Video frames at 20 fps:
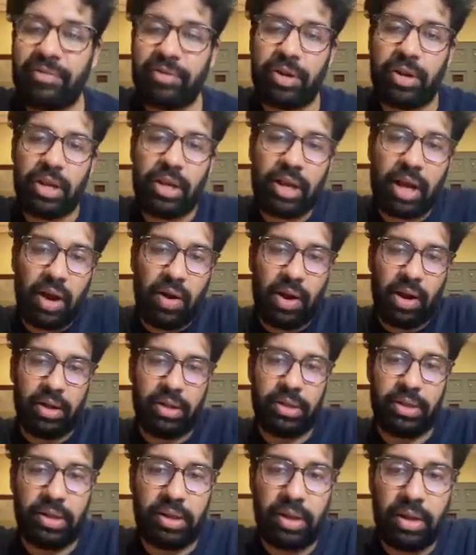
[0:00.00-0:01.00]
to the
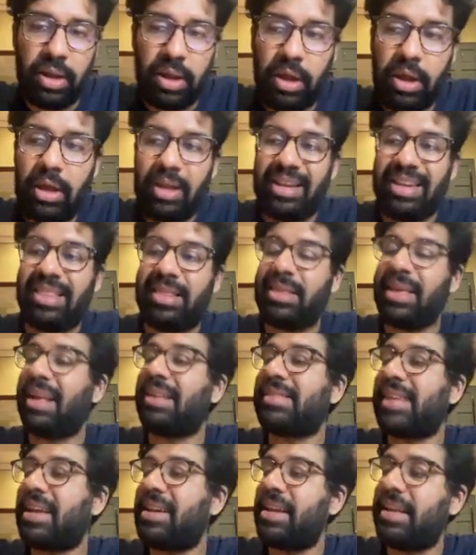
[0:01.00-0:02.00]
character, the
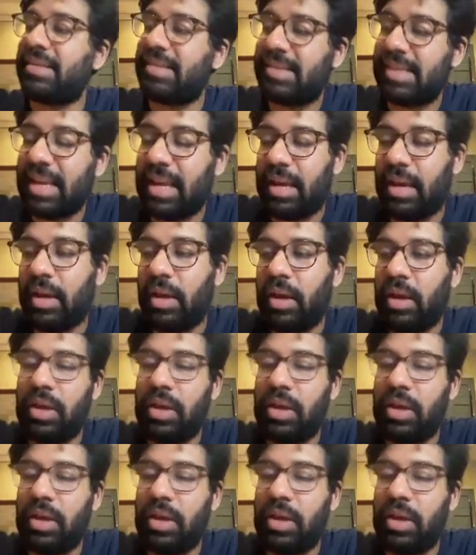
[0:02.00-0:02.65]
things that they say.